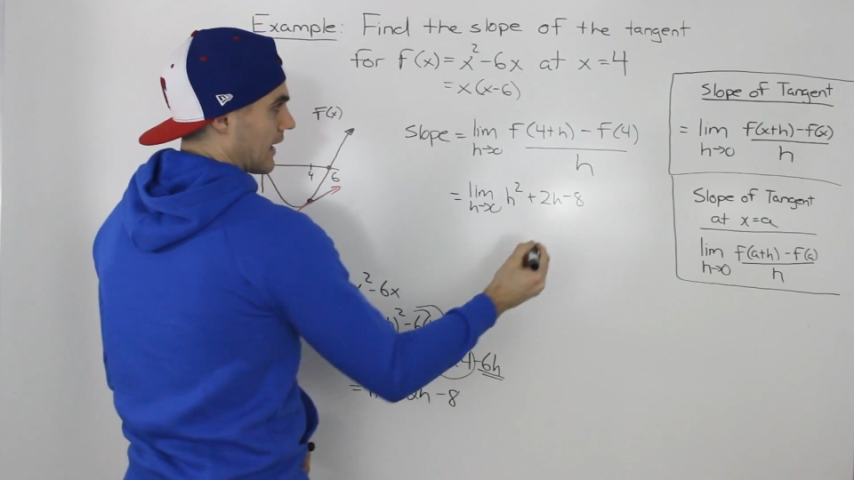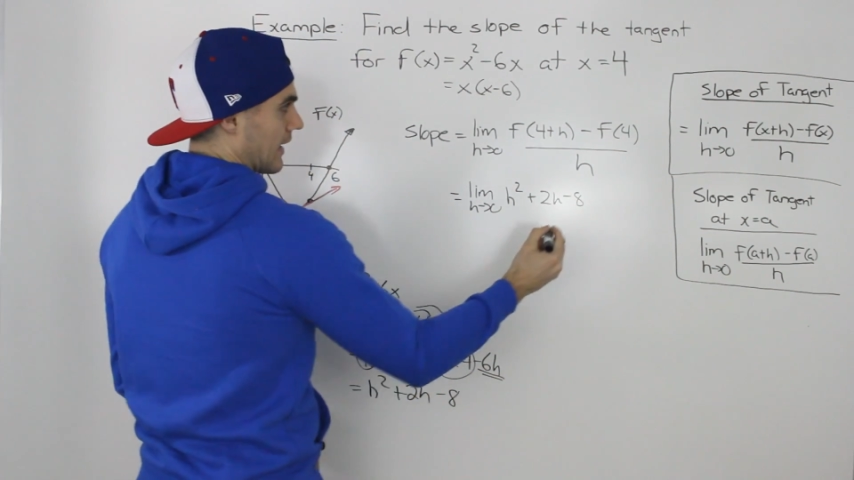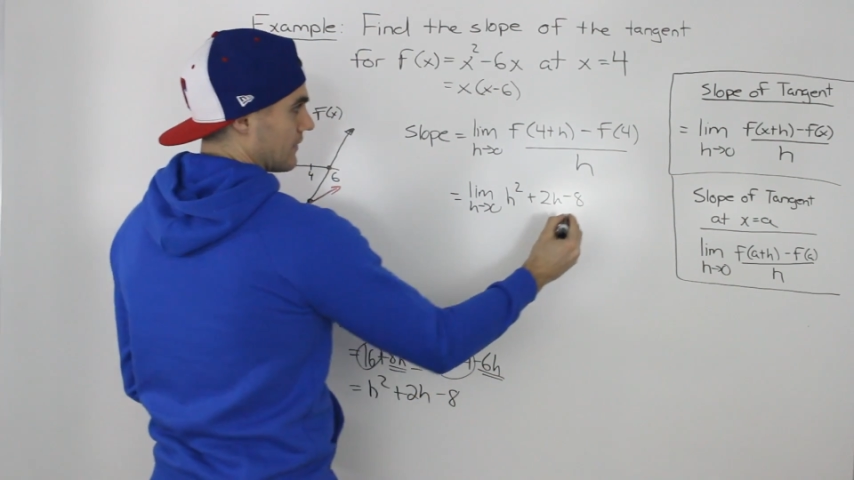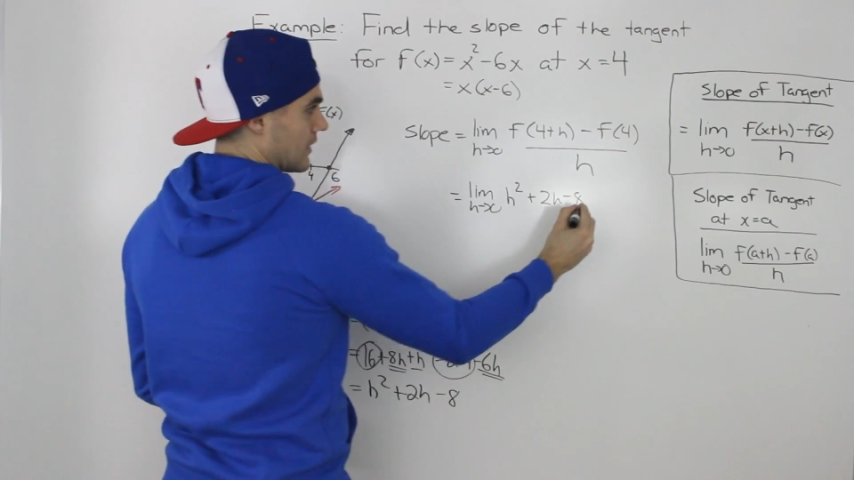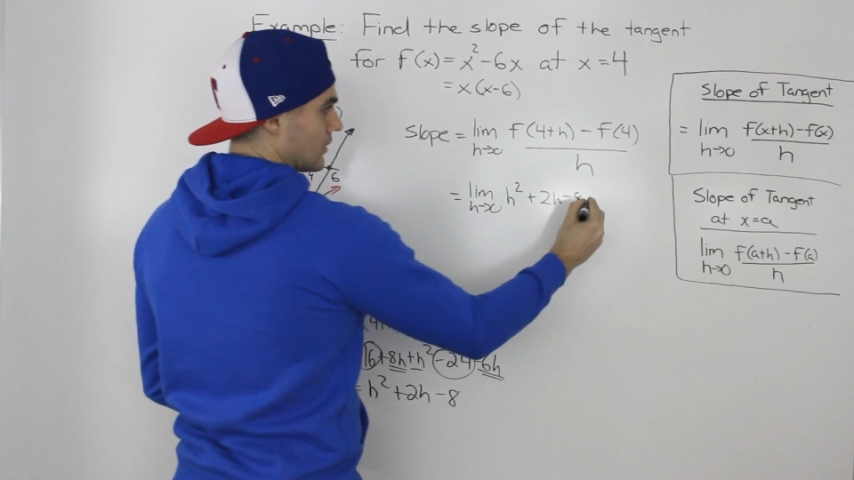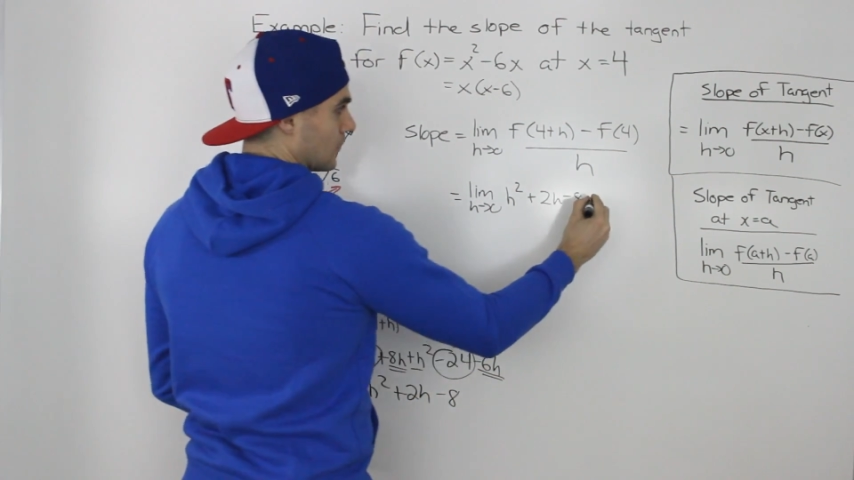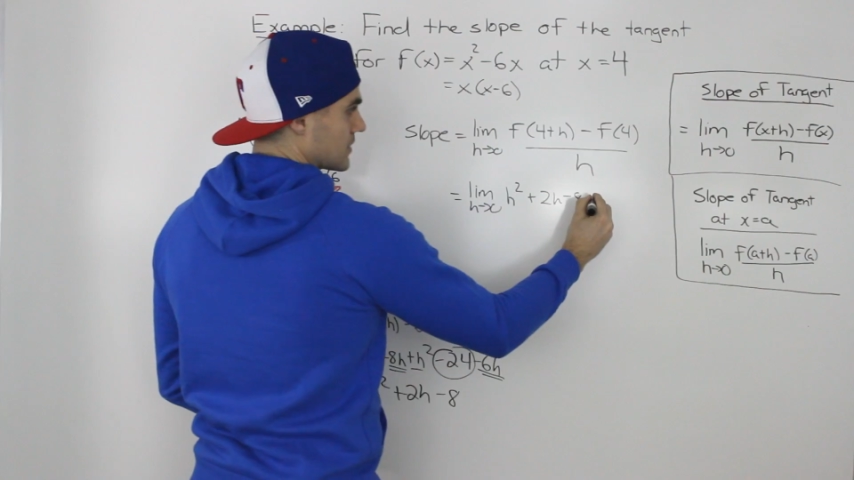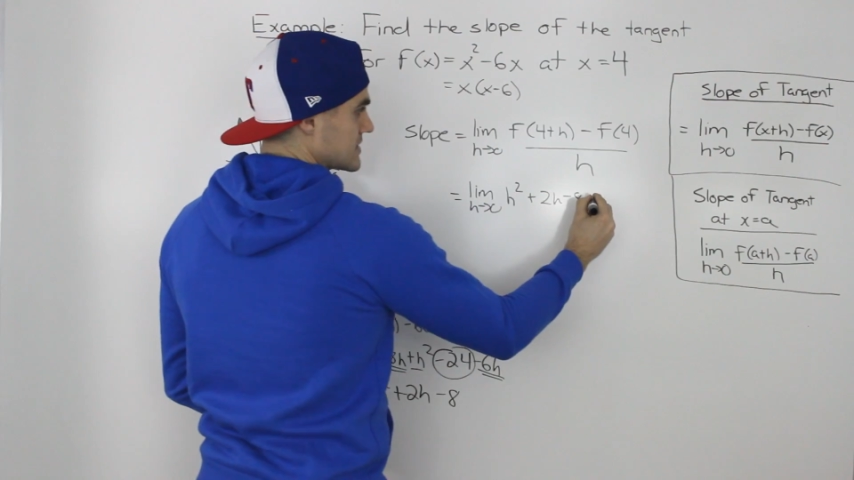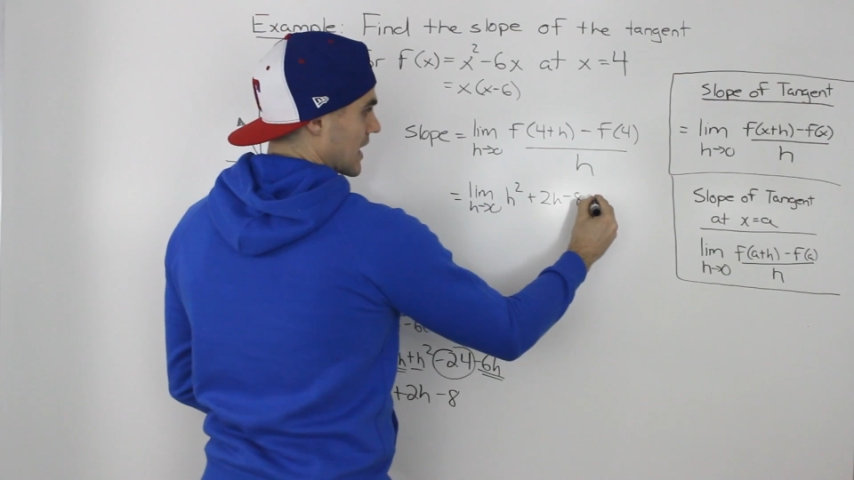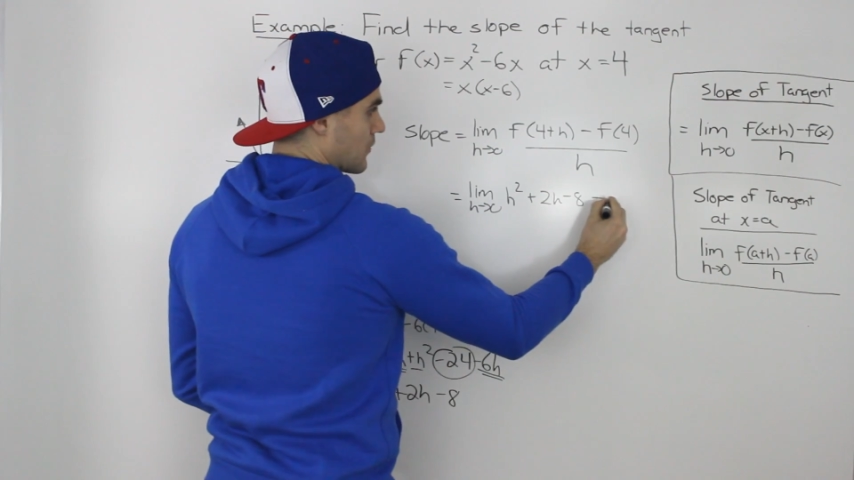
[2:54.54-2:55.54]
And then
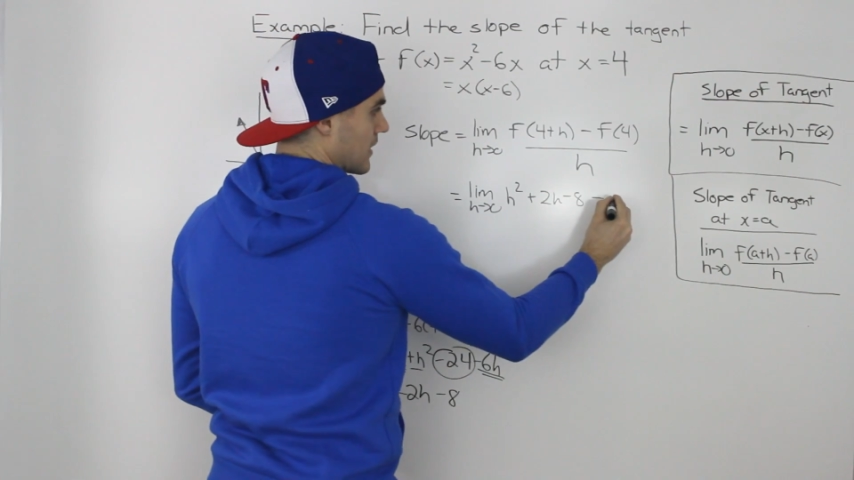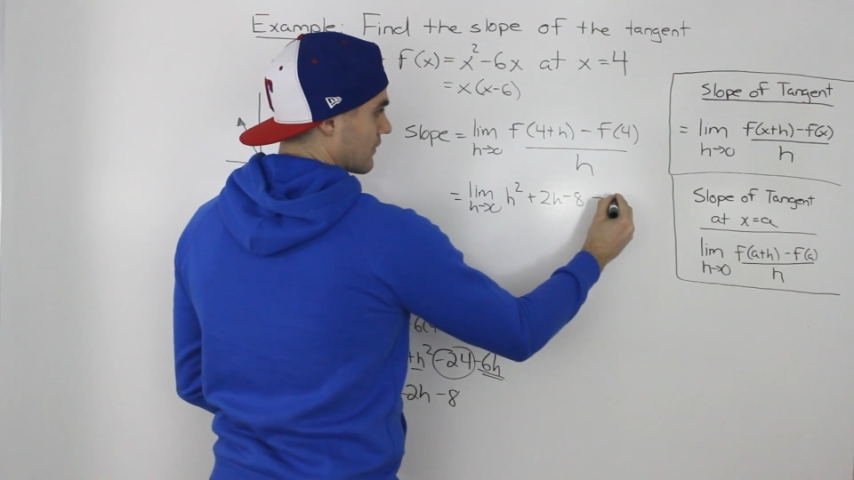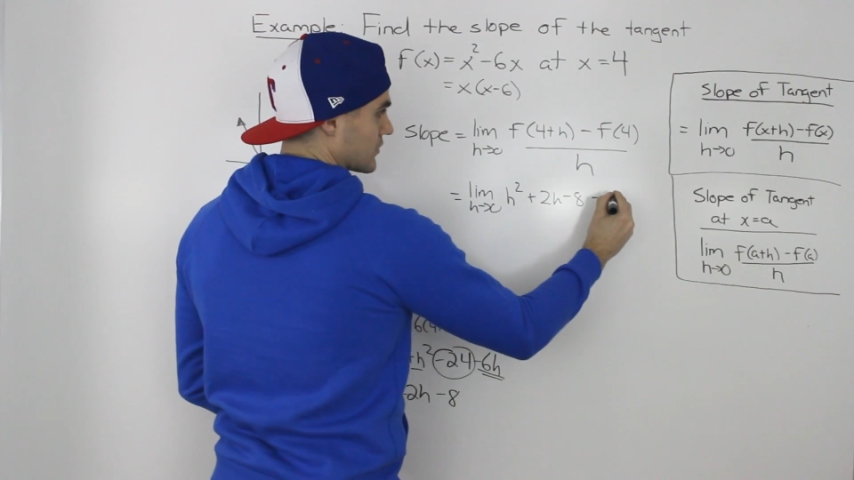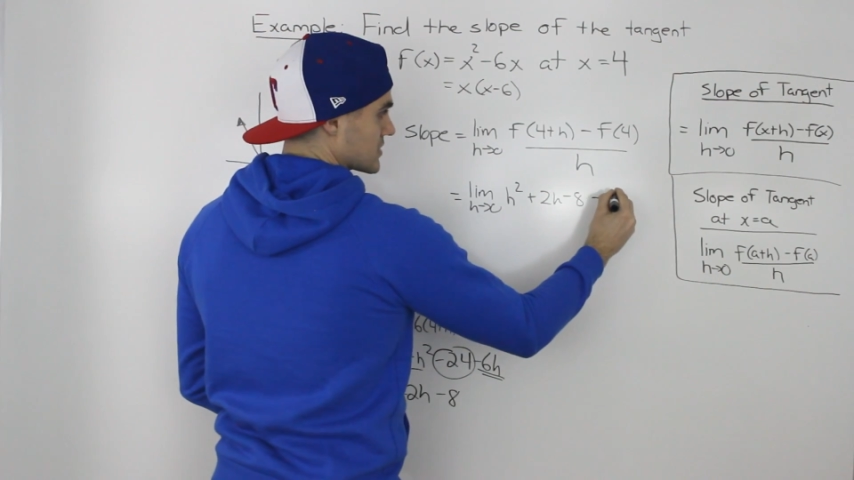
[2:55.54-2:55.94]
notice how we have